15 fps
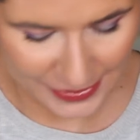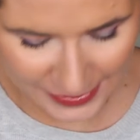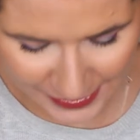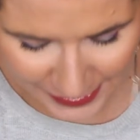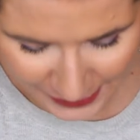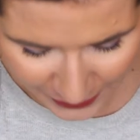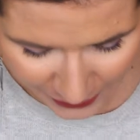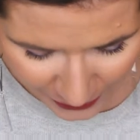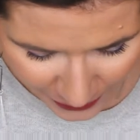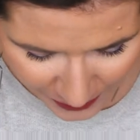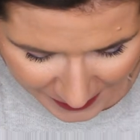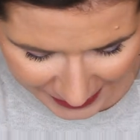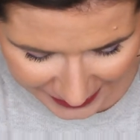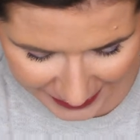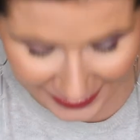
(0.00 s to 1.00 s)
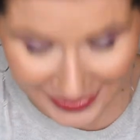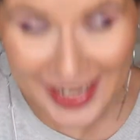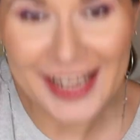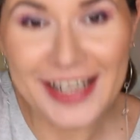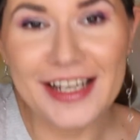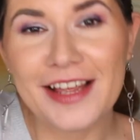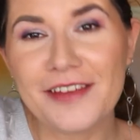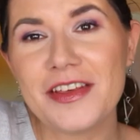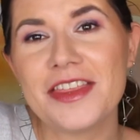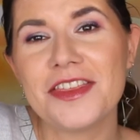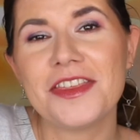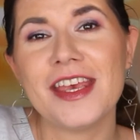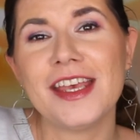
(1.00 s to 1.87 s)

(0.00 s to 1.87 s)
So, oh my god, I love it.